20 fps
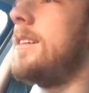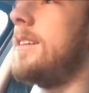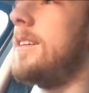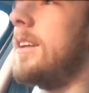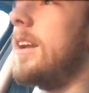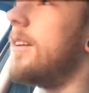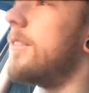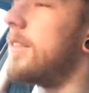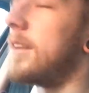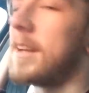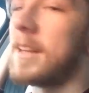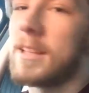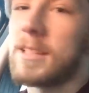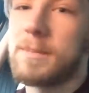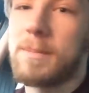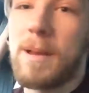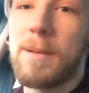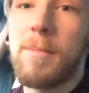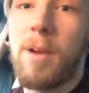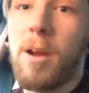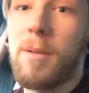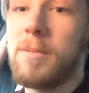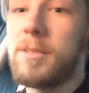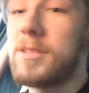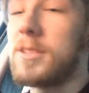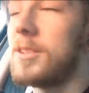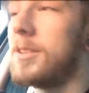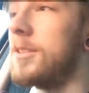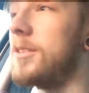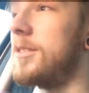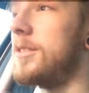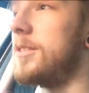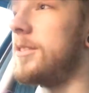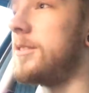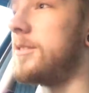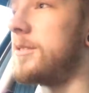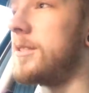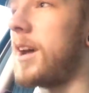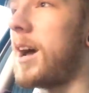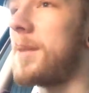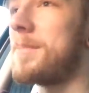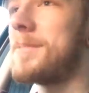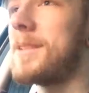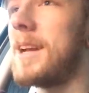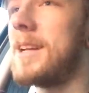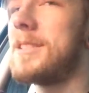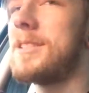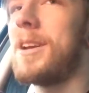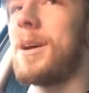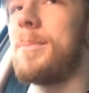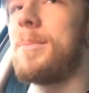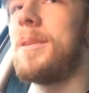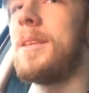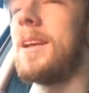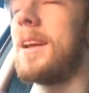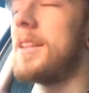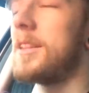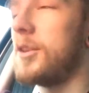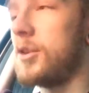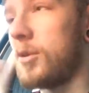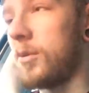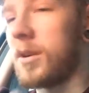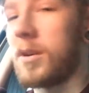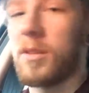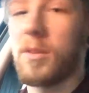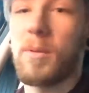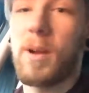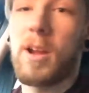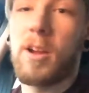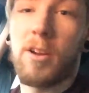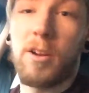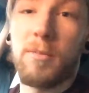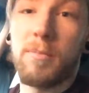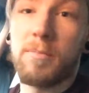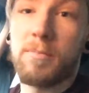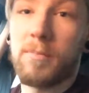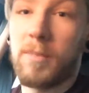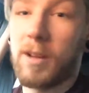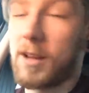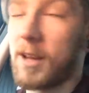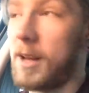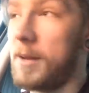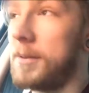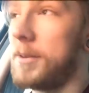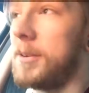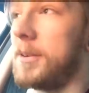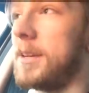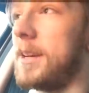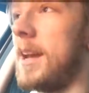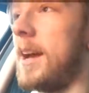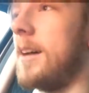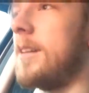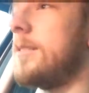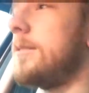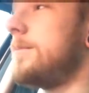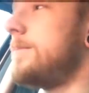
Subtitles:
You know, if I get the spare moment to do an update type thing, and then do one on the way home, like I am doing now.